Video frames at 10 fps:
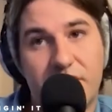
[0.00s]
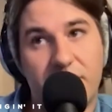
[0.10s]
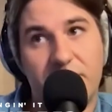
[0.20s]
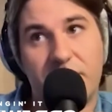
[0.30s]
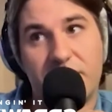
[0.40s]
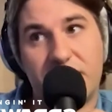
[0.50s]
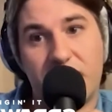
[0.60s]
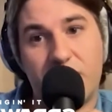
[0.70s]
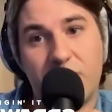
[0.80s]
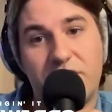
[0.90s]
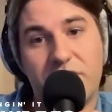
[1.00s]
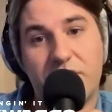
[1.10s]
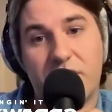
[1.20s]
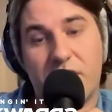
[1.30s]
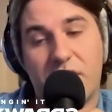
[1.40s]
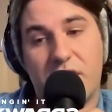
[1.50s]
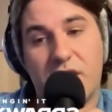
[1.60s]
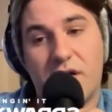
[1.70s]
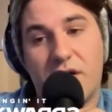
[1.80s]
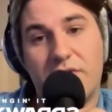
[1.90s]
I, that's how I moved here.
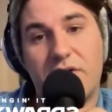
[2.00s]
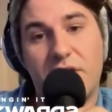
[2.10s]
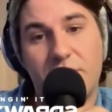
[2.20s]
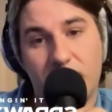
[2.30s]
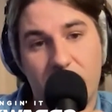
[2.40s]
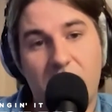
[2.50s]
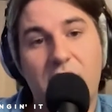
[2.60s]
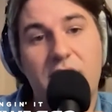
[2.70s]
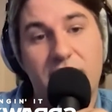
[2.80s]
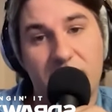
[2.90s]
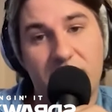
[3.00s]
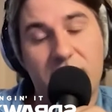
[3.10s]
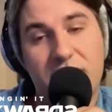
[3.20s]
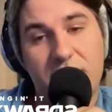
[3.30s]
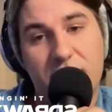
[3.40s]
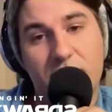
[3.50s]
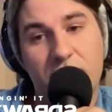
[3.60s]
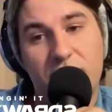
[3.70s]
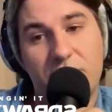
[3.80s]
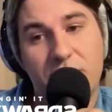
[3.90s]
Uh, oh wow! Yeah. And then I
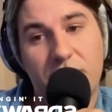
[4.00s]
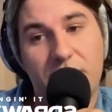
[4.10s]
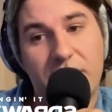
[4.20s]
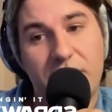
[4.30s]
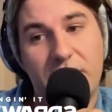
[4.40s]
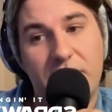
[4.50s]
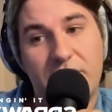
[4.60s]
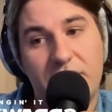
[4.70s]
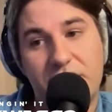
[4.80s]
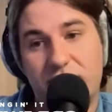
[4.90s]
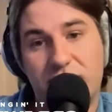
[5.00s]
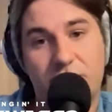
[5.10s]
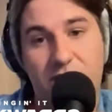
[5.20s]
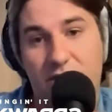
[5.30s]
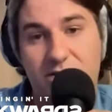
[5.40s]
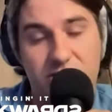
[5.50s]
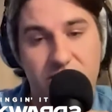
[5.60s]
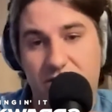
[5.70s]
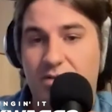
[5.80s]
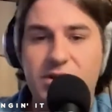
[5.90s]
moved in with a buddy. And then just from there, I
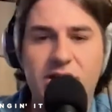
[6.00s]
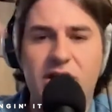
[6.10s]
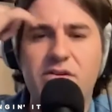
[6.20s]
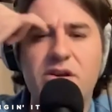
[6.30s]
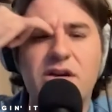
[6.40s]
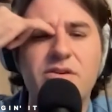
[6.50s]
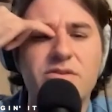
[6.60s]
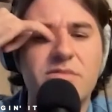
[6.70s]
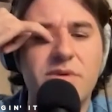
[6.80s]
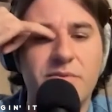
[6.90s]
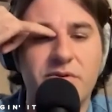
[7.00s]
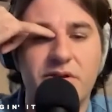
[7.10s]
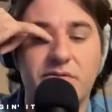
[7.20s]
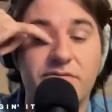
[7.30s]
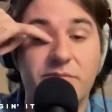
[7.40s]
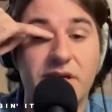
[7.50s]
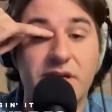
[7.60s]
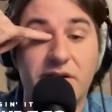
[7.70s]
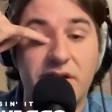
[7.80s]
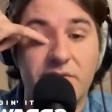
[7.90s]
started. I mean, I, I knew some people, you know, from the
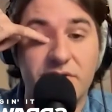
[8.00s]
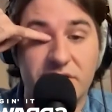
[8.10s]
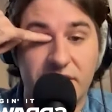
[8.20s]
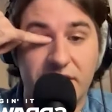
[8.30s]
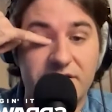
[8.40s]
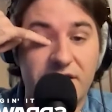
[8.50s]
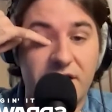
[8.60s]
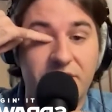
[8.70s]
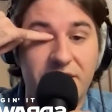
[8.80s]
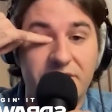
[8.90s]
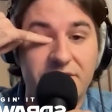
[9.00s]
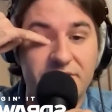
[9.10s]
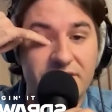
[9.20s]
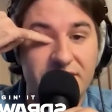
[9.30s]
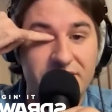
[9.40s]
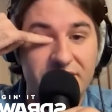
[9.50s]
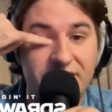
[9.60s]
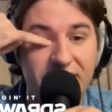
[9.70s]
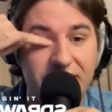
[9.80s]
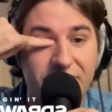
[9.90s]
internet. It was all like SoundCloud slash
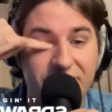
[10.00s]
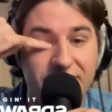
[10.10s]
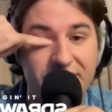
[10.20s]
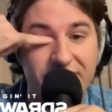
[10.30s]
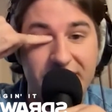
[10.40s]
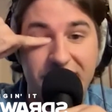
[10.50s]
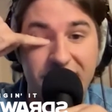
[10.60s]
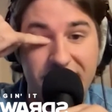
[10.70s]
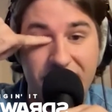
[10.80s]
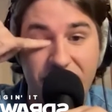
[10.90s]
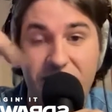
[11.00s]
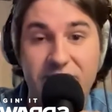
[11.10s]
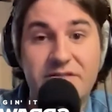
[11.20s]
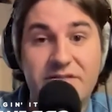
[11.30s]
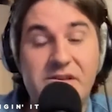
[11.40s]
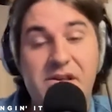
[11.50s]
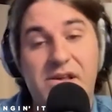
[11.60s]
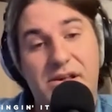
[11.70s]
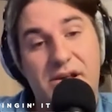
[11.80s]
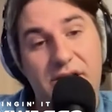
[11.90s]
like other internet friends.
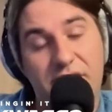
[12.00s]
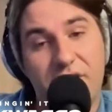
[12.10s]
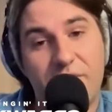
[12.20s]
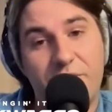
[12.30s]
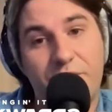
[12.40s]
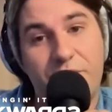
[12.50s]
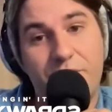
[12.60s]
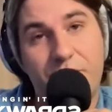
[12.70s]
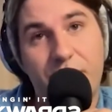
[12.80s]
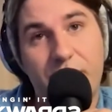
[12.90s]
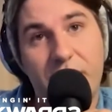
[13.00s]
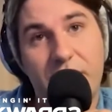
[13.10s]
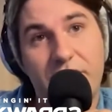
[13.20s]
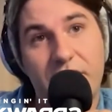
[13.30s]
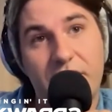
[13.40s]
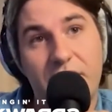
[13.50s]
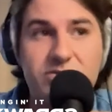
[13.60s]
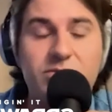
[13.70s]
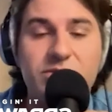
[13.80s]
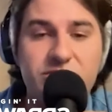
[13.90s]
Mm-hmm. Um, and then
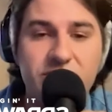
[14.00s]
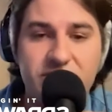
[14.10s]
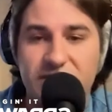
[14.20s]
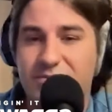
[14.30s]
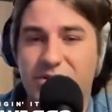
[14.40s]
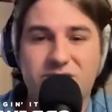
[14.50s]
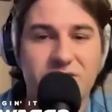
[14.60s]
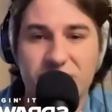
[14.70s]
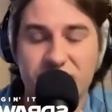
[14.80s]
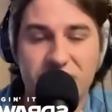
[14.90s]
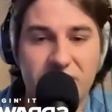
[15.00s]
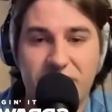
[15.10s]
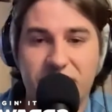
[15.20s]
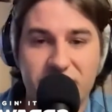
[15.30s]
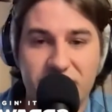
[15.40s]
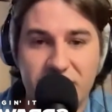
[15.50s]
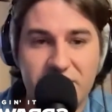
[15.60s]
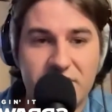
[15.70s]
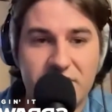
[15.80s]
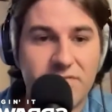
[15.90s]
also Montreal is like much closer to other
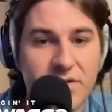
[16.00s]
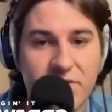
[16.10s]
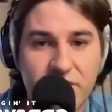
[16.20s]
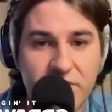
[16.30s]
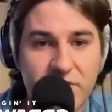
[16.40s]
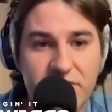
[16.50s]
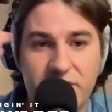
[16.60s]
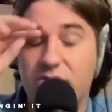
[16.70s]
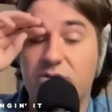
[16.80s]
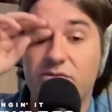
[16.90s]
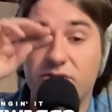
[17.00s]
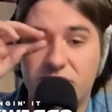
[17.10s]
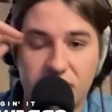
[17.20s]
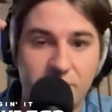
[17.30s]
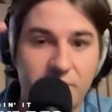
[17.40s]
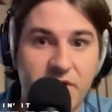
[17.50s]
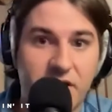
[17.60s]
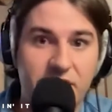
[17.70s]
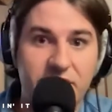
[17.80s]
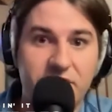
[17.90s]
cities than Vancouver is. Vancouver's a bit of an
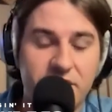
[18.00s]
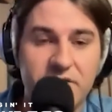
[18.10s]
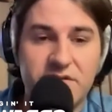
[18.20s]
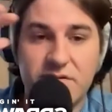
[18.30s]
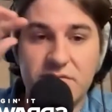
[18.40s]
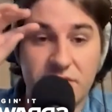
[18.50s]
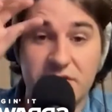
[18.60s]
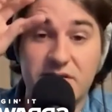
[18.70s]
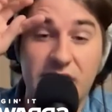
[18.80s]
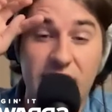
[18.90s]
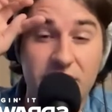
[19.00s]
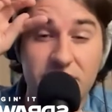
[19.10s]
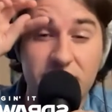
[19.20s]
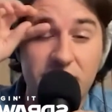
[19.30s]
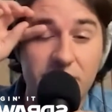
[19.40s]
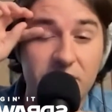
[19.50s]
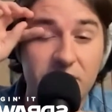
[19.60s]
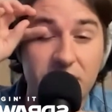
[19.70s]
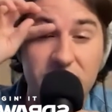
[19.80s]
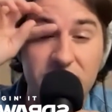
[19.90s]
island on its own. Like Seattle right. would be the
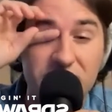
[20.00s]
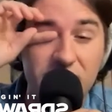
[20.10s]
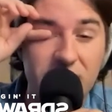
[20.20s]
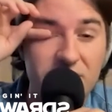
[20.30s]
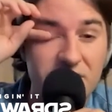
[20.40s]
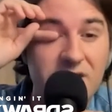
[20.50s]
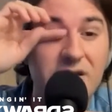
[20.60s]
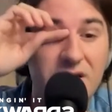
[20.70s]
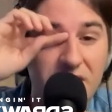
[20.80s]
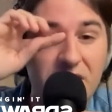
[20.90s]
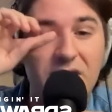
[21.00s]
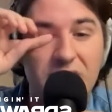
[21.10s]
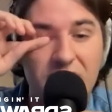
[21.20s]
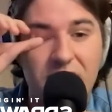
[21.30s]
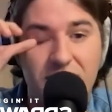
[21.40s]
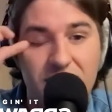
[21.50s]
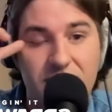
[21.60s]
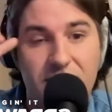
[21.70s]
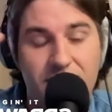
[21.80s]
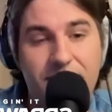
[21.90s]
closest. Yeah, it's just a yeah, it's kind of just
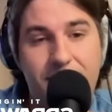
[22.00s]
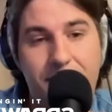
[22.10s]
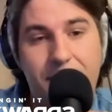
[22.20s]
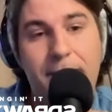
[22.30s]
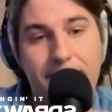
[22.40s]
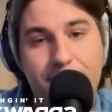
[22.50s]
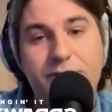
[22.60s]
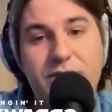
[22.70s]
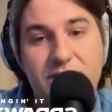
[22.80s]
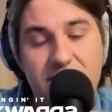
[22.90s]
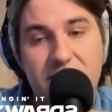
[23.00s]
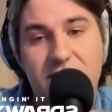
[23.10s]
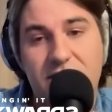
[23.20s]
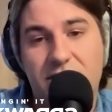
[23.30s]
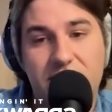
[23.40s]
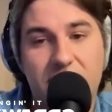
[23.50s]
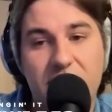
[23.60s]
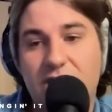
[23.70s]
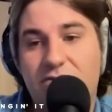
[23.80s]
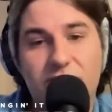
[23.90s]
above Seattle on the west exactly. coast. And
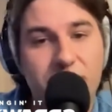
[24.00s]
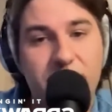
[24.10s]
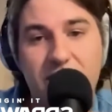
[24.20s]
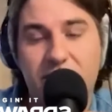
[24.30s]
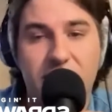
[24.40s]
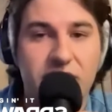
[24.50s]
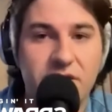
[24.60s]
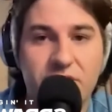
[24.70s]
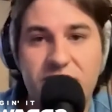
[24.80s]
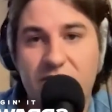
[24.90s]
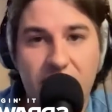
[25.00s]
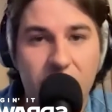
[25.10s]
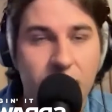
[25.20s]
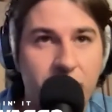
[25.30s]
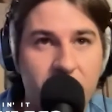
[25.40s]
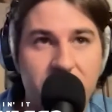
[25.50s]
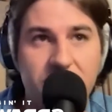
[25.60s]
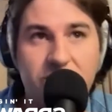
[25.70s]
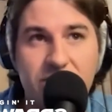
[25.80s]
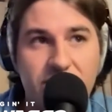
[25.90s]
even from there, like you know Seattle, Portland,
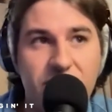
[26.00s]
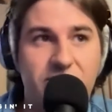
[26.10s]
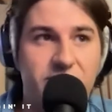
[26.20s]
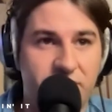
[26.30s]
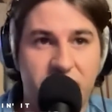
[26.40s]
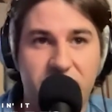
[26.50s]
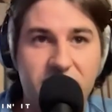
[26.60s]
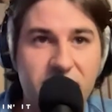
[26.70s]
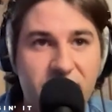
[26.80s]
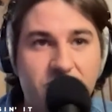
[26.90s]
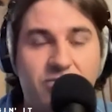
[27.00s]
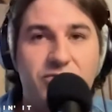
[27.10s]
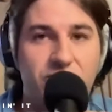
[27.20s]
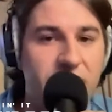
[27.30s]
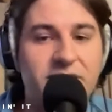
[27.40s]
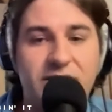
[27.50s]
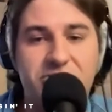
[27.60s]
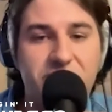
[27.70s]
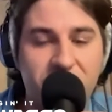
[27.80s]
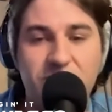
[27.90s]
or whatever for like
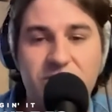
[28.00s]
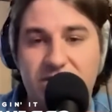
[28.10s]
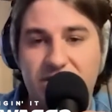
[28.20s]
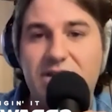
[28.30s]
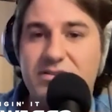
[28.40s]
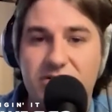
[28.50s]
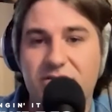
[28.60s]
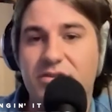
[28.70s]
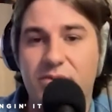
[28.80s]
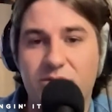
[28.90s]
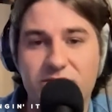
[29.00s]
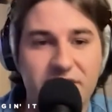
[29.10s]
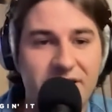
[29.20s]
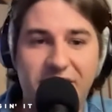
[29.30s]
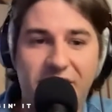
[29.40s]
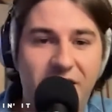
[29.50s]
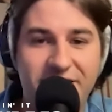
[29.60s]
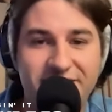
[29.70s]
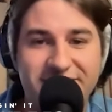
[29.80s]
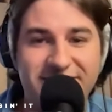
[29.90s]
electronic music that's not the most like
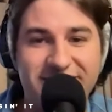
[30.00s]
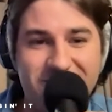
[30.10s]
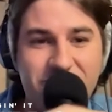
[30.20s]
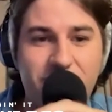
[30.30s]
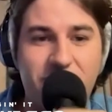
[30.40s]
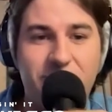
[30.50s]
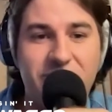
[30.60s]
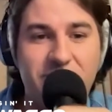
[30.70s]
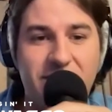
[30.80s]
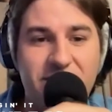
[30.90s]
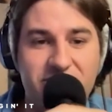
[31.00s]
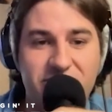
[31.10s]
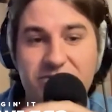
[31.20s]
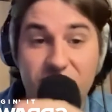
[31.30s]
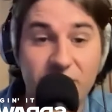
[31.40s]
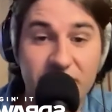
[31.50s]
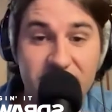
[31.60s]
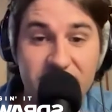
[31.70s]
hot scene you could probably imagine there's great right.